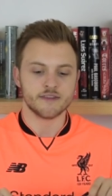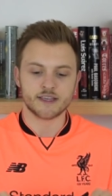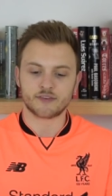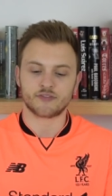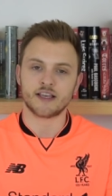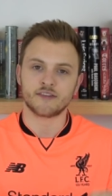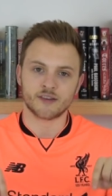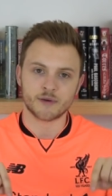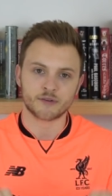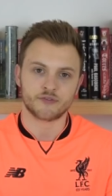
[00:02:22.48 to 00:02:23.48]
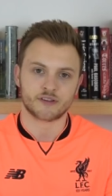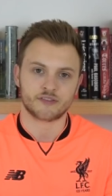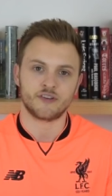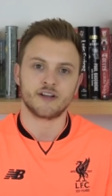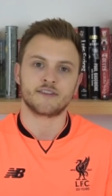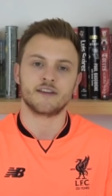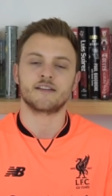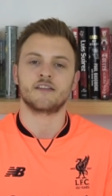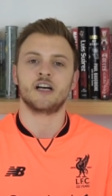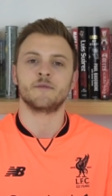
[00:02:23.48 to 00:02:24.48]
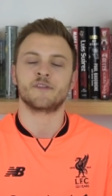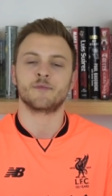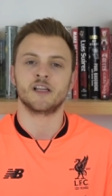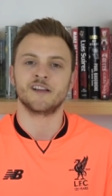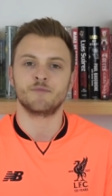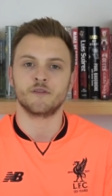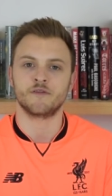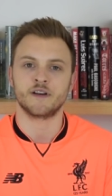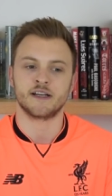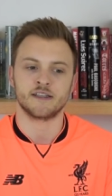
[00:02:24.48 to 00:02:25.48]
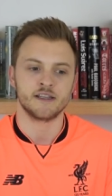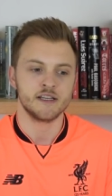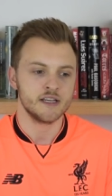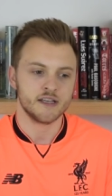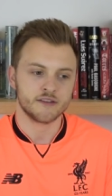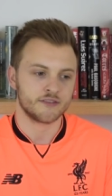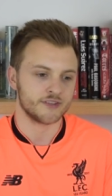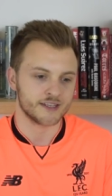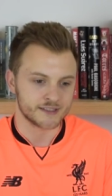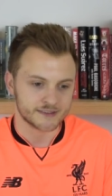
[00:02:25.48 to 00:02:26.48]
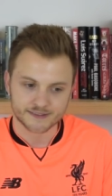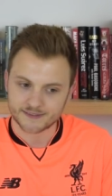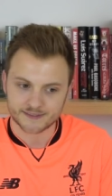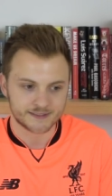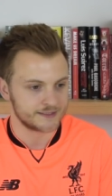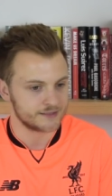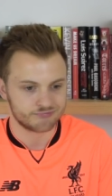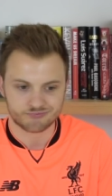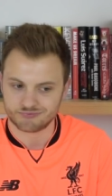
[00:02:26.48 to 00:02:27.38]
This is the most exciting time to be a Liverpool fan since,